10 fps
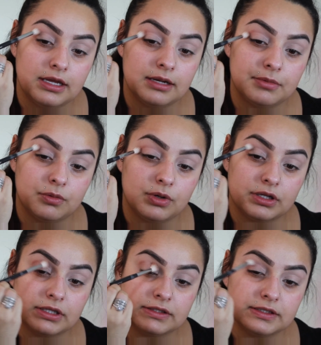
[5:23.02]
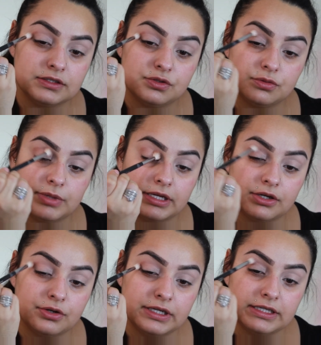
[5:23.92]
And I'm going to work this into my
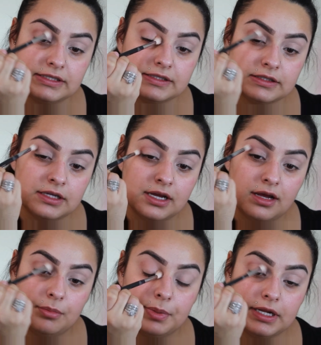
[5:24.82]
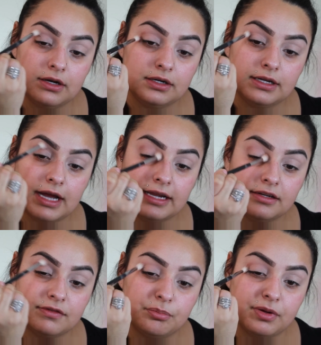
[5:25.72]
crease, but kind
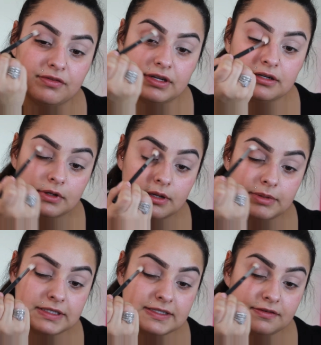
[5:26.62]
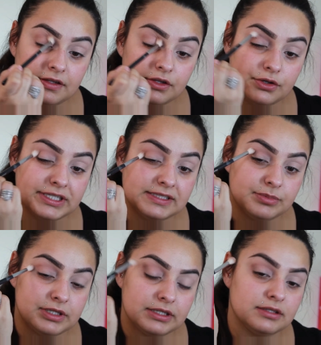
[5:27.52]
of above it. I mean, it's definitely the crease,
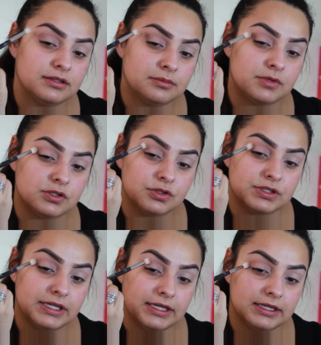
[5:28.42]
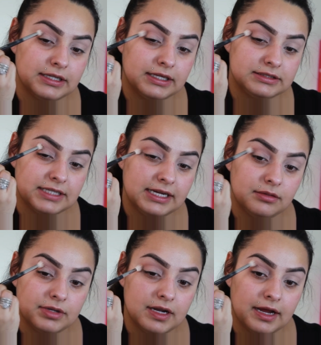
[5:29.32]
but I'm also taking it like a tiny
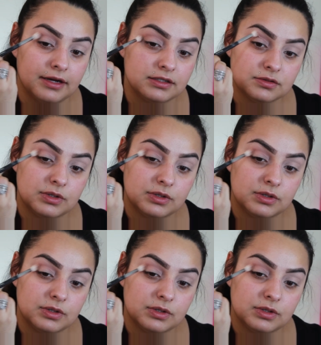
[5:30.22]
bit higher as